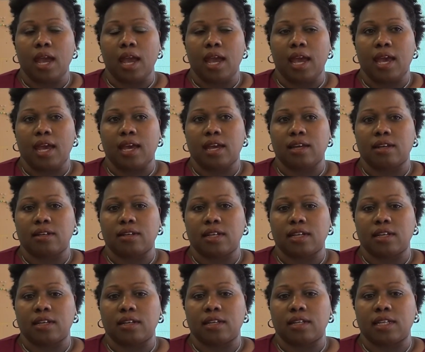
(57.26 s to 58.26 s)
And
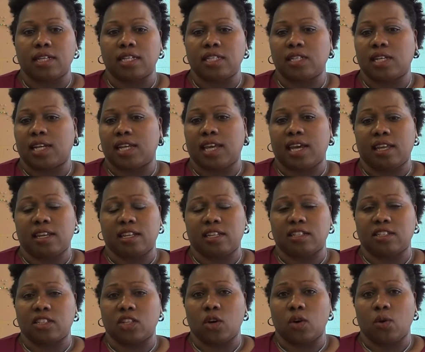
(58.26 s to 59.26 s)
initially I
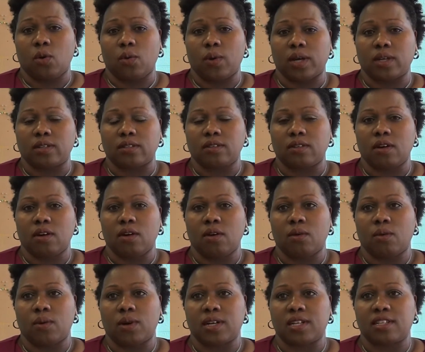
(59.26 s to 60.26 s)
didn't know what
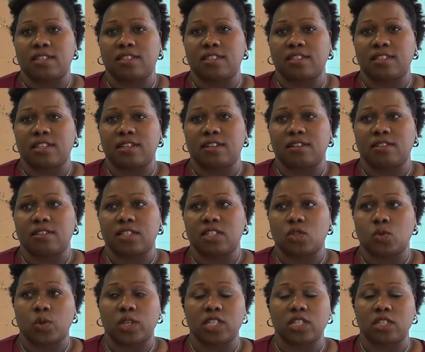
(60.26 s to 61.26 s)
was the
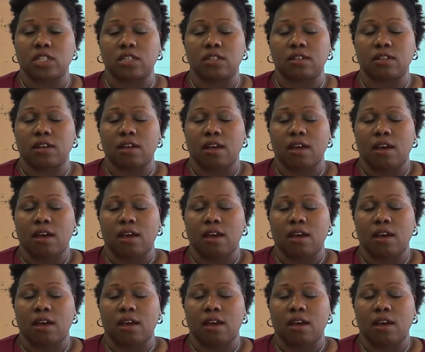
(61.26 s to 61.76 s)
situation.